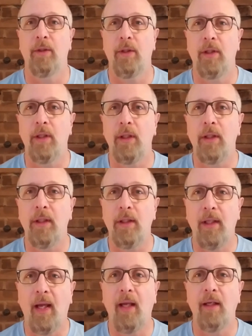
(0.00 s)
And I
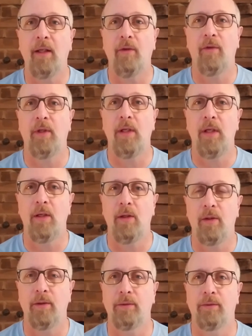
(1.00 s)
think that is the key
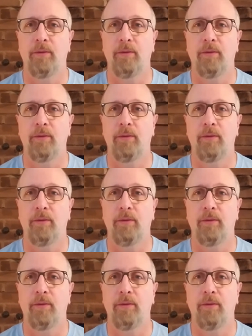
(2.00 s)
here,